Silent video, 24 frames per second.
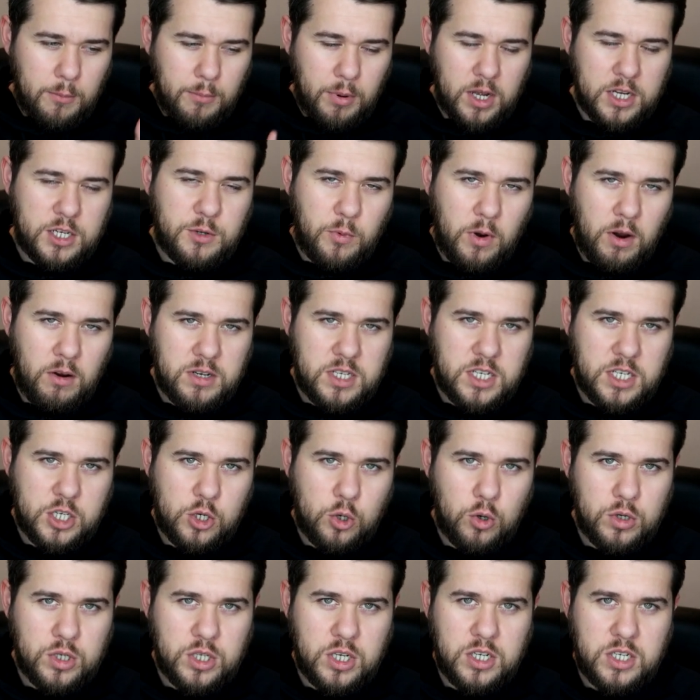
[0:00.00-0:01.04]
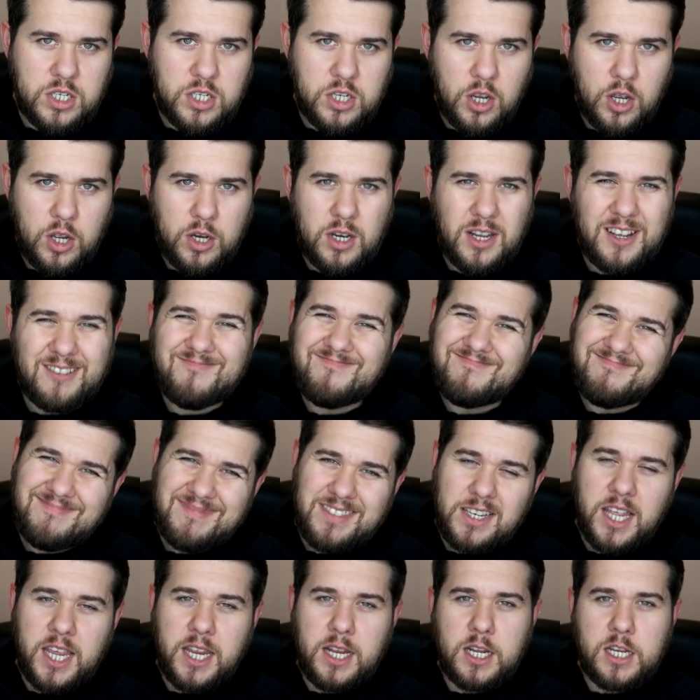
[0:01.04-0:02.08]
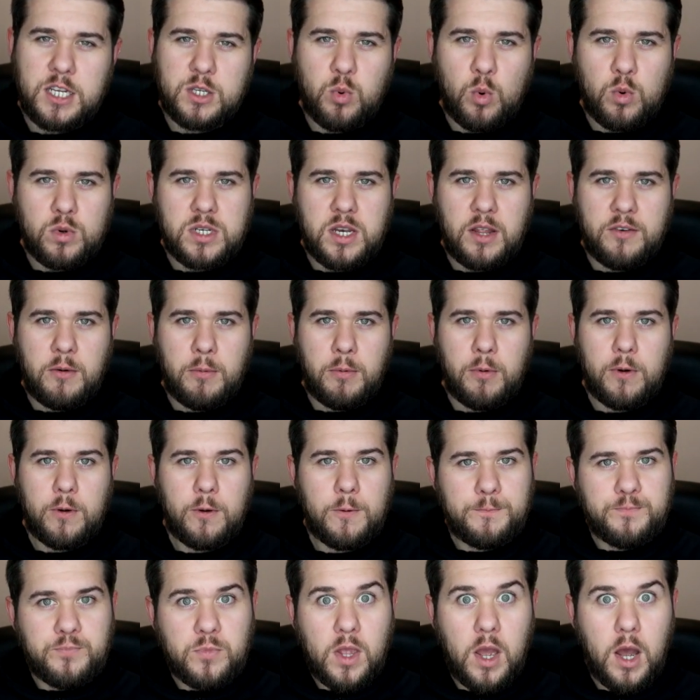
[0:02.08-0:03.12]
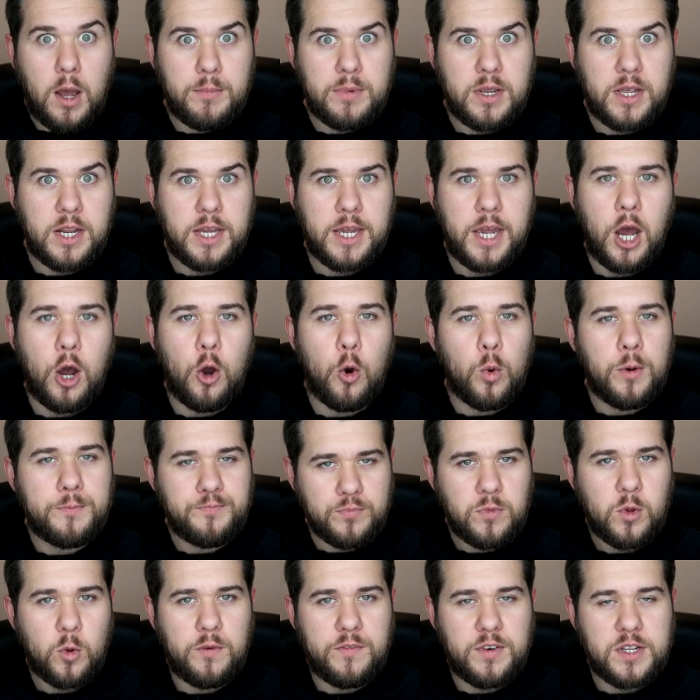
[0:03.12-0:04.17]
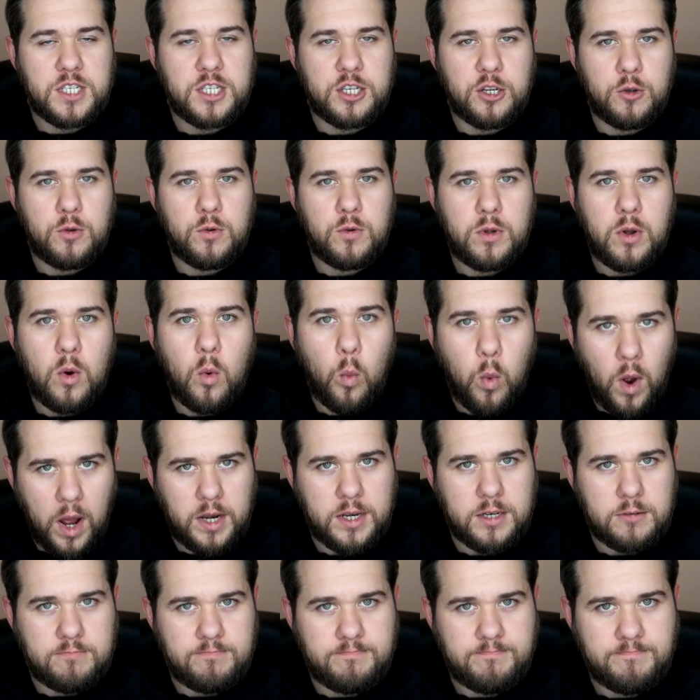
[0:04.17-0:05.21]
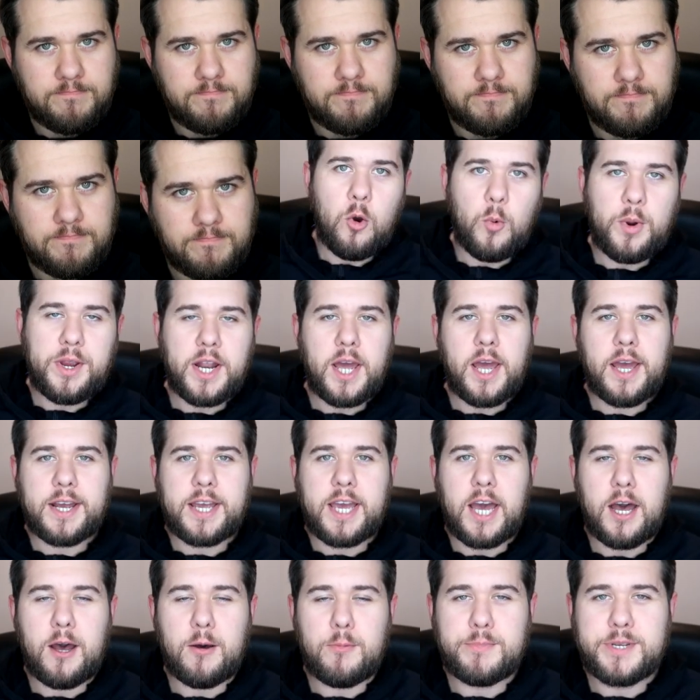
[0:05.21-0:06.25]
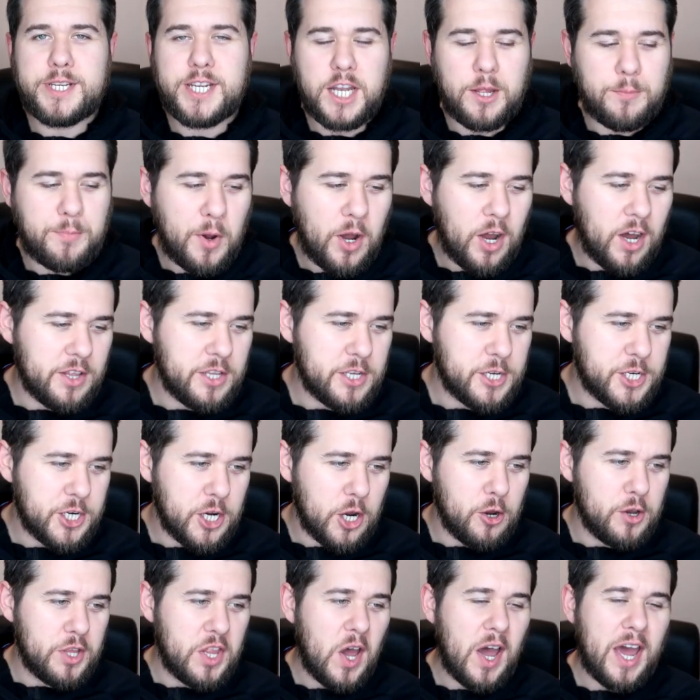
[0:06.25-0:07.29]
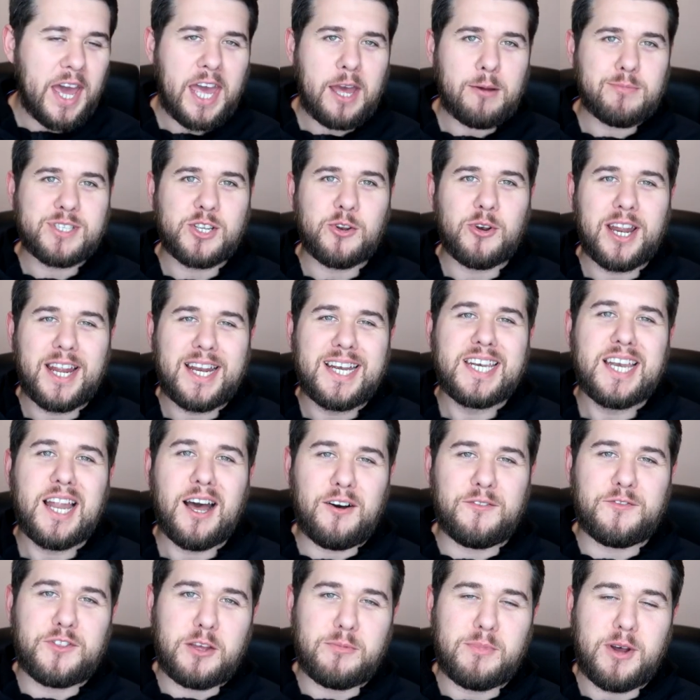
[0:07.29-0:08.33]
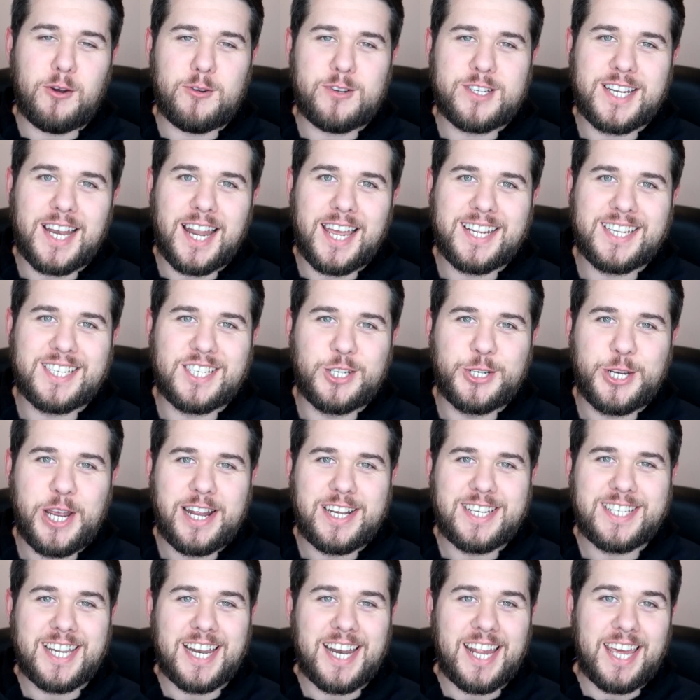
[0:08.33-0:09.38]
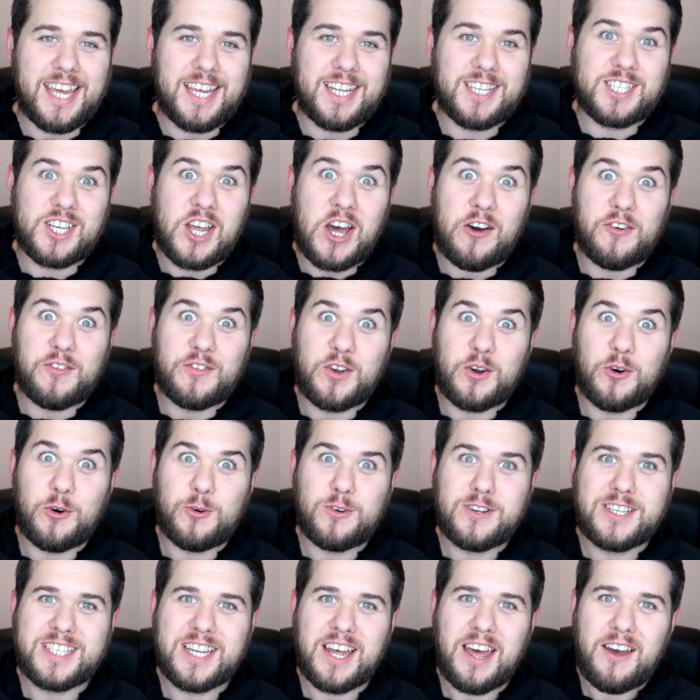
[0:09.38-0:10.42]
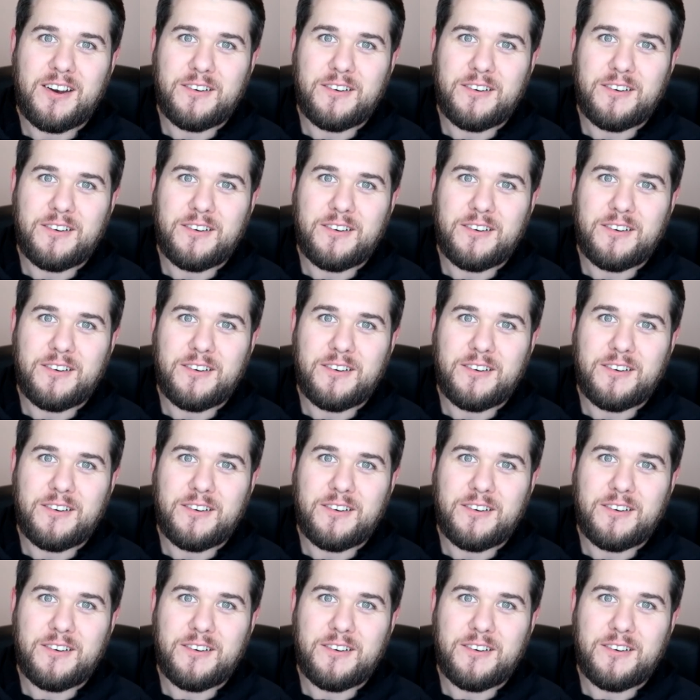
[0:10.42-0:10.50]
But as far as the score is concerned, leaning towards Liverpool, I'm going to go with a 2-1. We now come to the part of the show that I absolutely love the most, ladies and gents, and it is, of course,